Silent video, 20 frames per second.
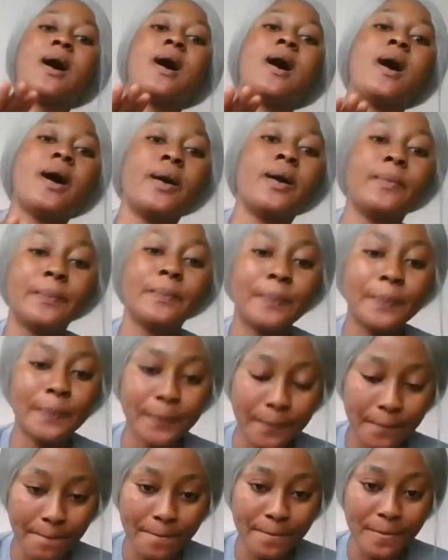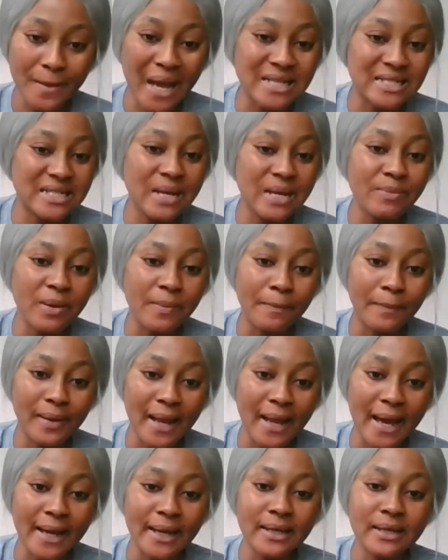as the name
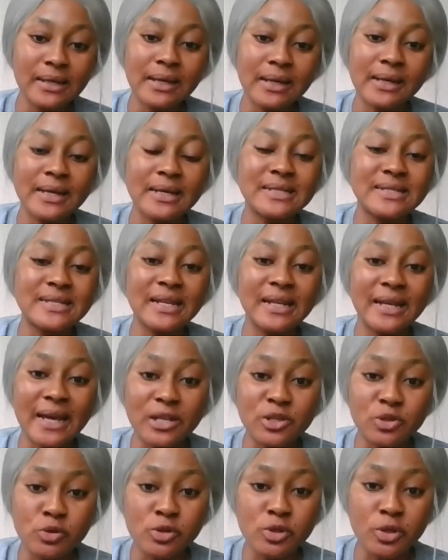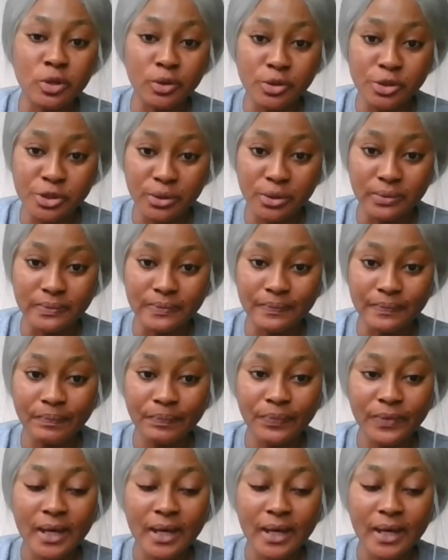implies, it's a layer 2 solution.